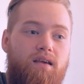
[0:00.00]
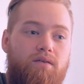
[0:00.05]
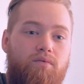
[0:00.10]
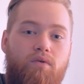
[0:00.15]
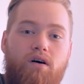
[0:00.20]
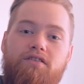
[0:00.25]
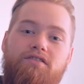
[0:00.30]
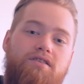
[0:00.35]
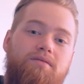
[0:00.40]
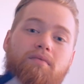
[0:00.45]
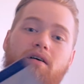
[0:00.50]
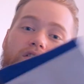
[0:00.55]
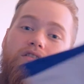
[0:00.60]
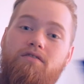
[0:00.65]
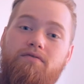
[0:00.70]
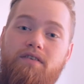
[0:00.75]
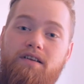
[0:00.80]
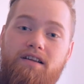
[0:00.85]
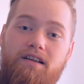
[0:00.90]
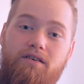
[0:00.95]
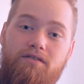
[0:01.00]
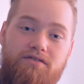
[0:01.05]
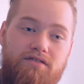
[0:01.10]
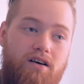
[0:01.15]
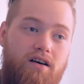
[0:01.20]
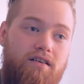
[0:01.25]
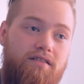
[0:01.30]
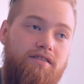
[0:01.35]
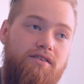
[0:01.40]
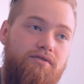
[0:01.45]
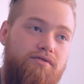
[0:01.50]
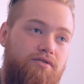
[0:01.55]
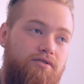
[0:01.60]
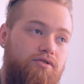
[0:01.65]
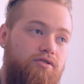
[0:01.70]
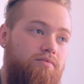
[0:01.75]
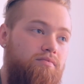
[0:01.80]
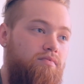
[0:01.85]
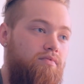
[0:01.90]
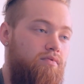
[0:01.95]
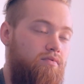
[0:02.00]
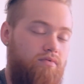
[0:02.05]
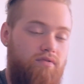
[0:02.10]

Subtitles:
Watch some other videos on YouTube.